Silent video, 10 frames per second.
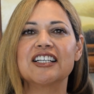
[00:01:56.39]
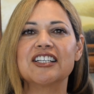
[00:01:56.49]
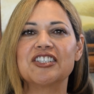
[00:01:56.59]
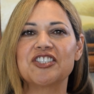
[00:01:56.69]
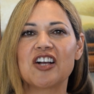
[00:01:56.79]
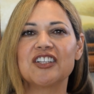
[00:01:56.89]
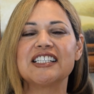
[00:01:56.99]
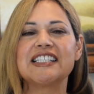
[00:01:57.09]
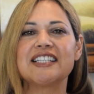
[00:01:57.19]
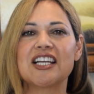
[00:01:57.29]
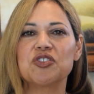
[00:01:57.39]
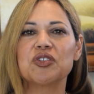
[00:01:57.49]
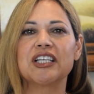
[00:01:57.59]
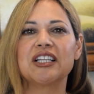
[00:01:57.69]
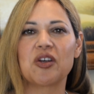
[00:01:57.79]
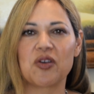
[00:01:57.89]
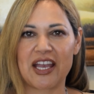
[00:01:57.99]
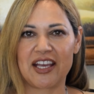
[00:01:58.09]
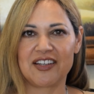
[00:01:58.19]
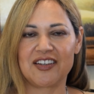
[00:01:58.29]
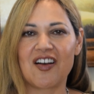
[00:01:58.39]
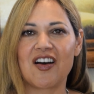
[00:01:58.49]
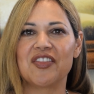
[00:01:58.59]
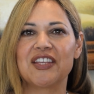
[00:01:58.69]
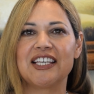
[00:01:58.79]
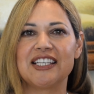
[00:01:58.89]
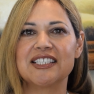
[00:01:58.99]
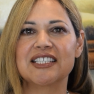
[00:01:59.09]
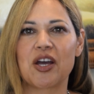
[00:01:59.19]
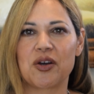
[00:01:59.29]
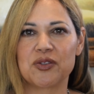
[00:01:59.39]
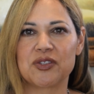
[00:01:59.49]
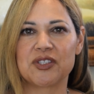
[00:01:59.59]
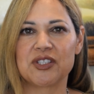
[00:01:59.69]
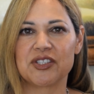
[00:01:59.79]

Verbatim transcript: Charlotte is centrally located on the East Coast.